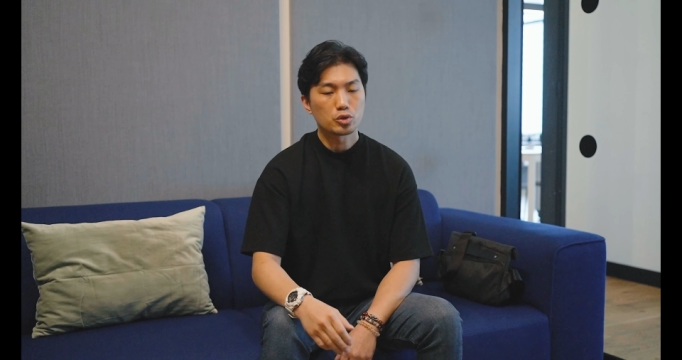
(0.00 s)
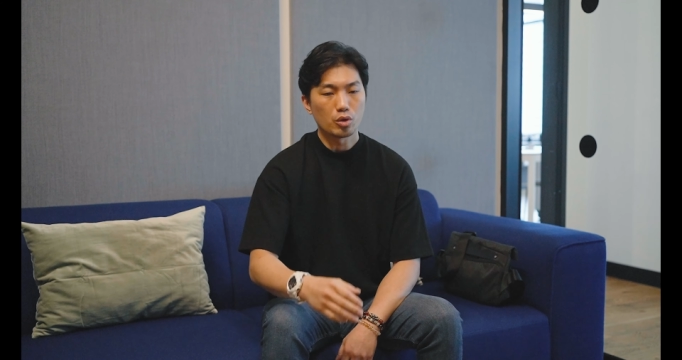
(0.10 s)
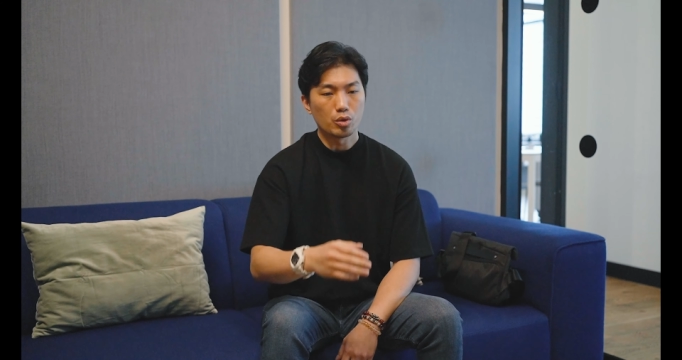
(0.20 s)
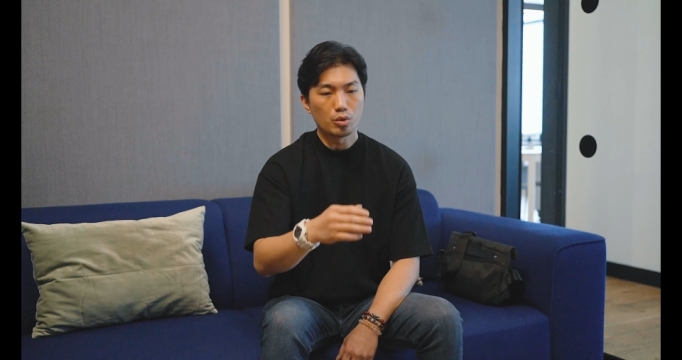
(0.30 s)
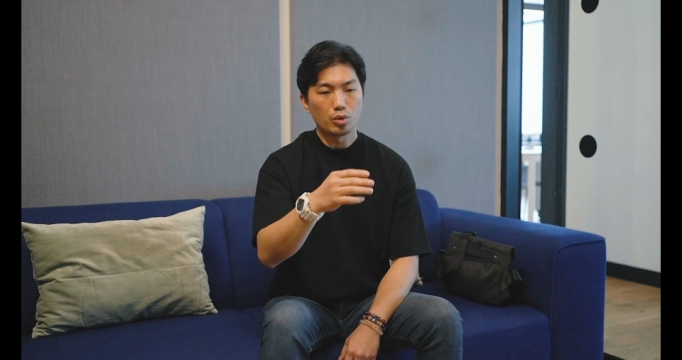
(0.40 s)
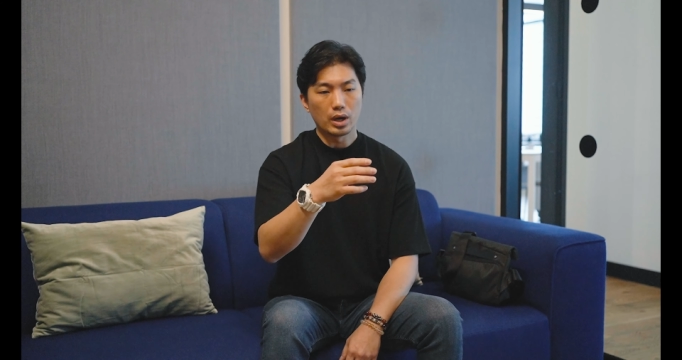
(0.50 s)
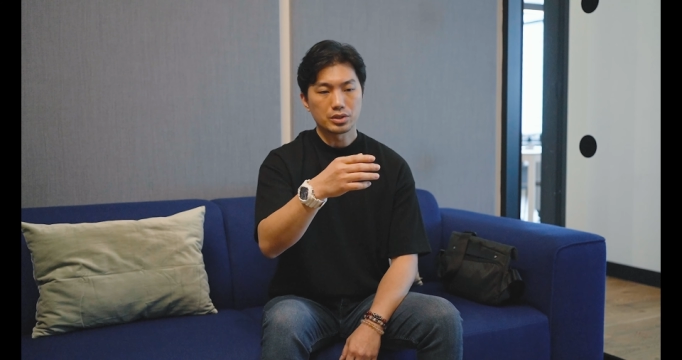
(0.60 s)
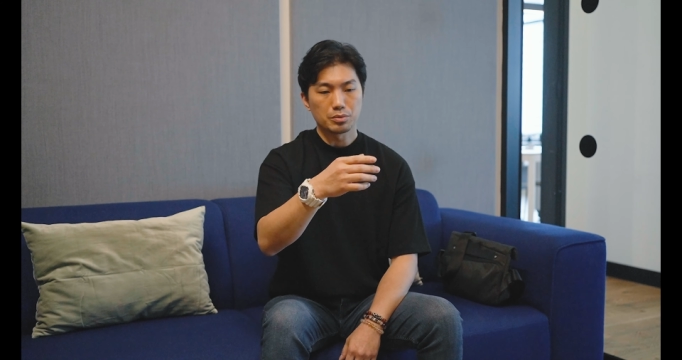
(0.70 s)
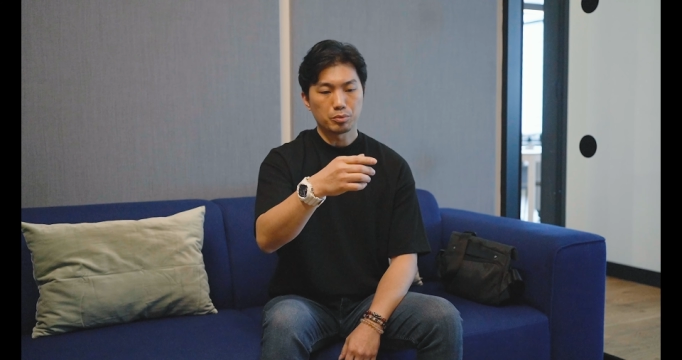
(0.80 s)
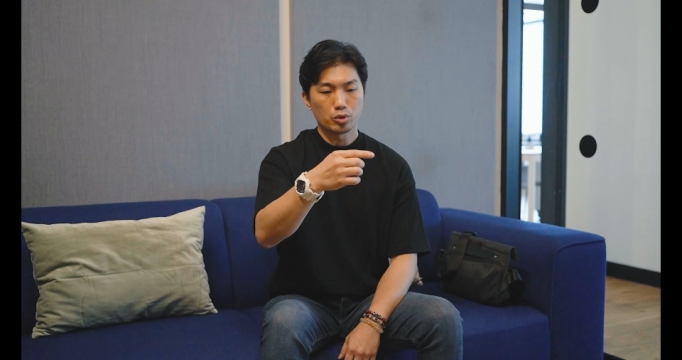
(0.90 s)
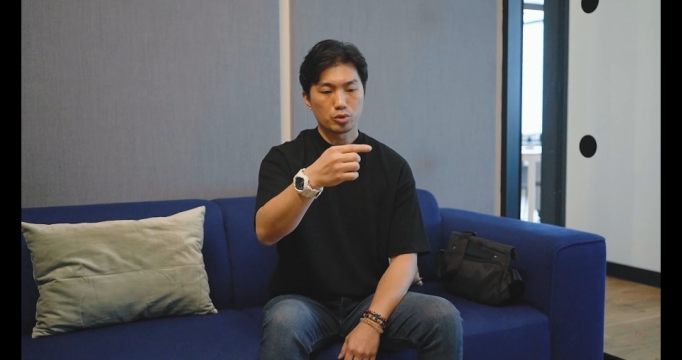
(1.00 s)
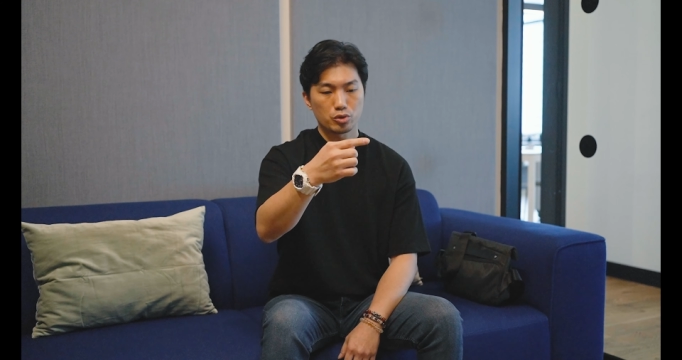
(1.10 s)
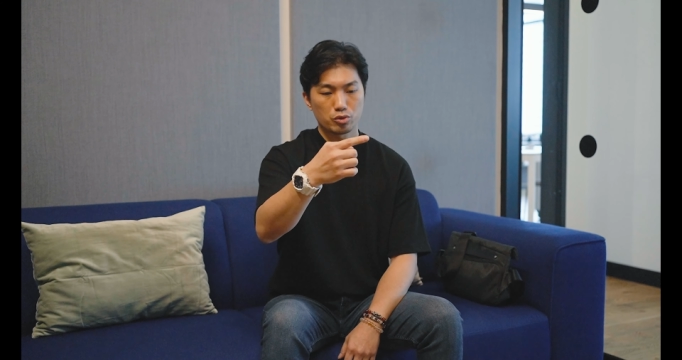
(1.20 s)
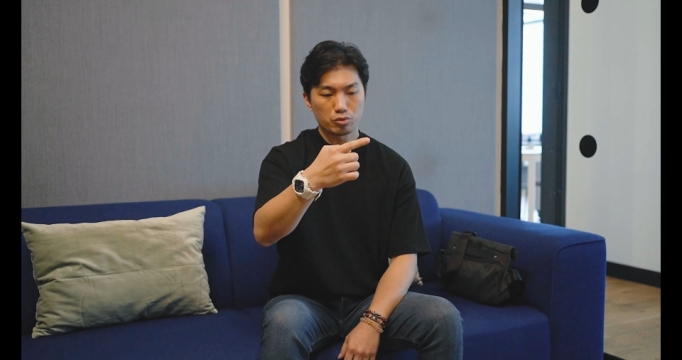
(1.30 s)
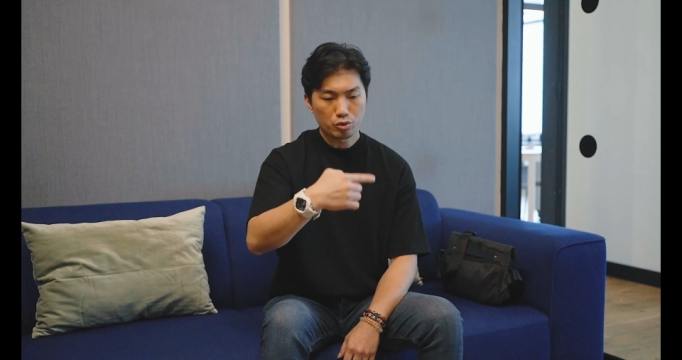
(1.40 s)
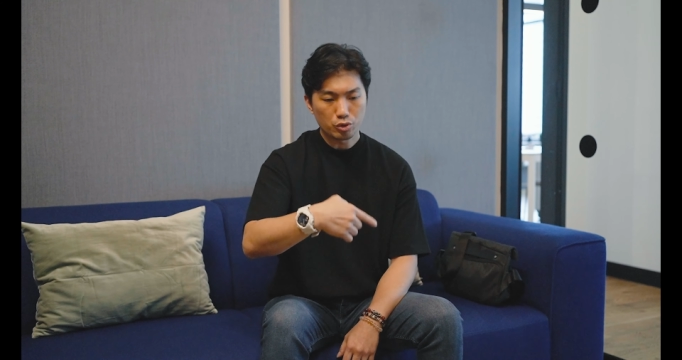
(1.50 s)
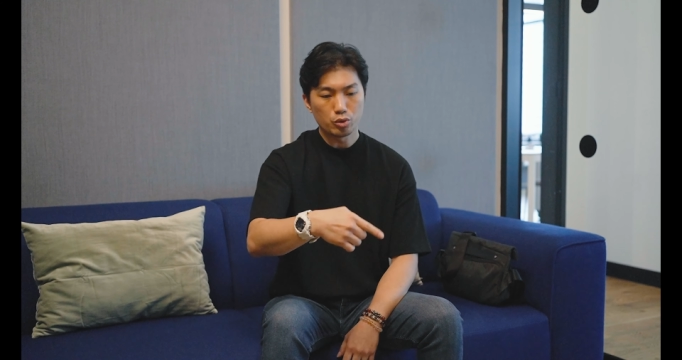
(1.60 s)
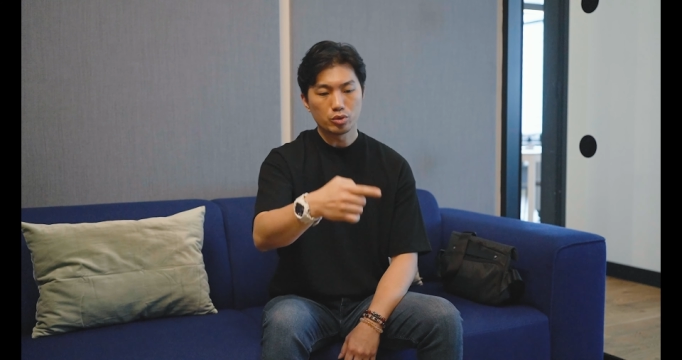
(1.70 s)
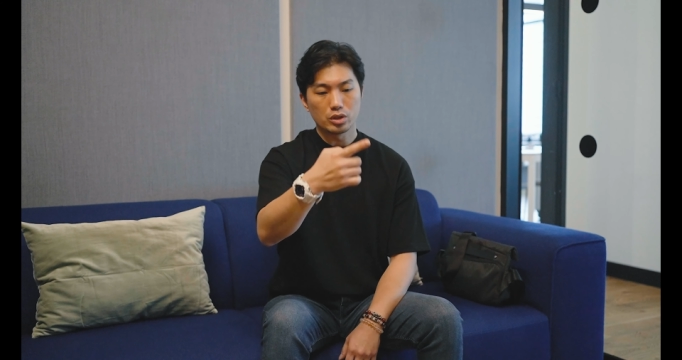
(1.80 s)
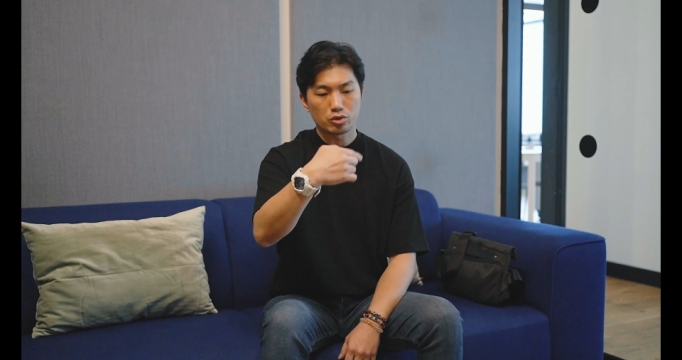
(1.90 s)
So I suppose
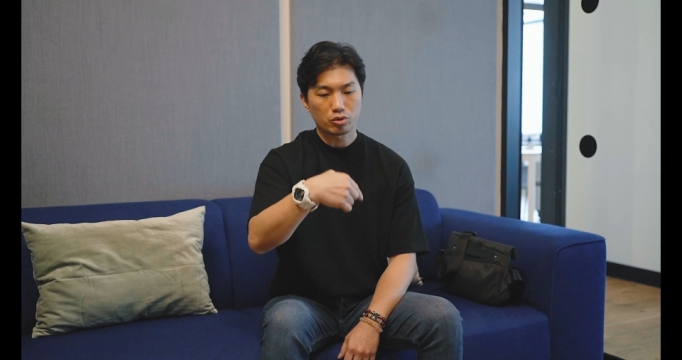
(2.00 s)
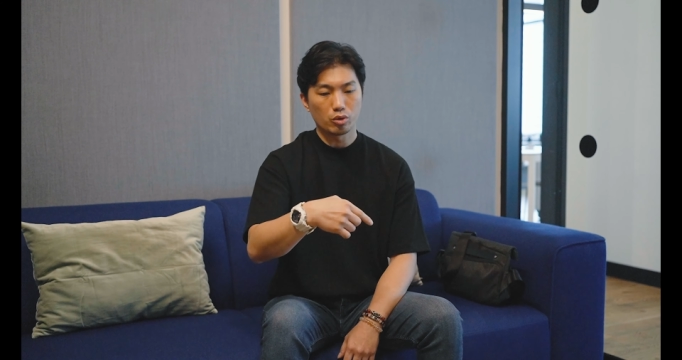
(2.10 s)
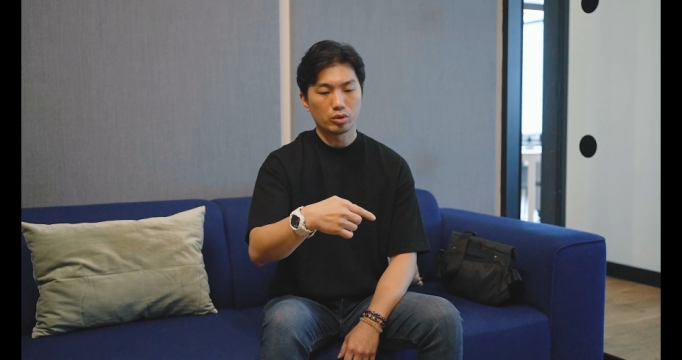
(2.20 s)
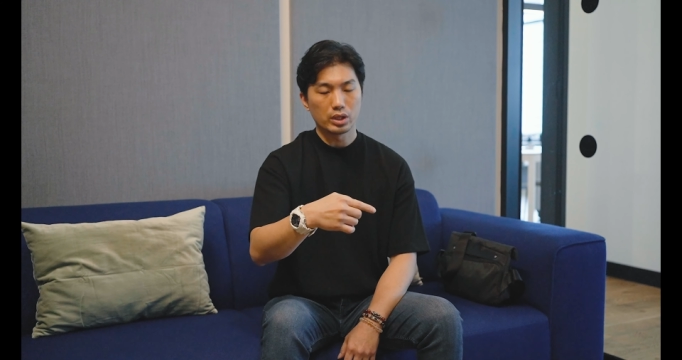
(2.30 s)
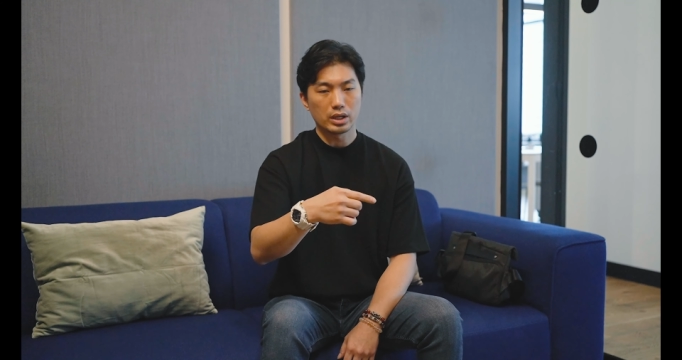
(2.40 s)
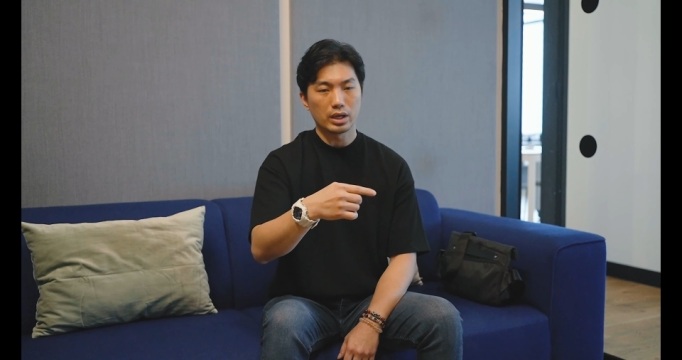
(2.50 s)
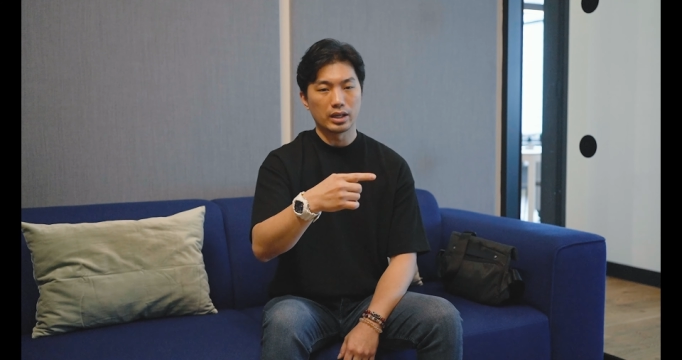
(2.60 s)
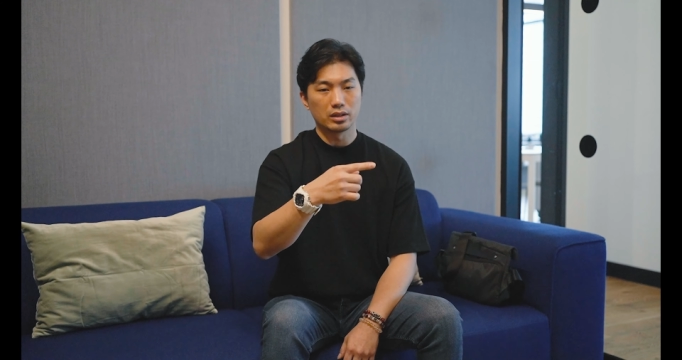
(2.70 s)
through the scrolling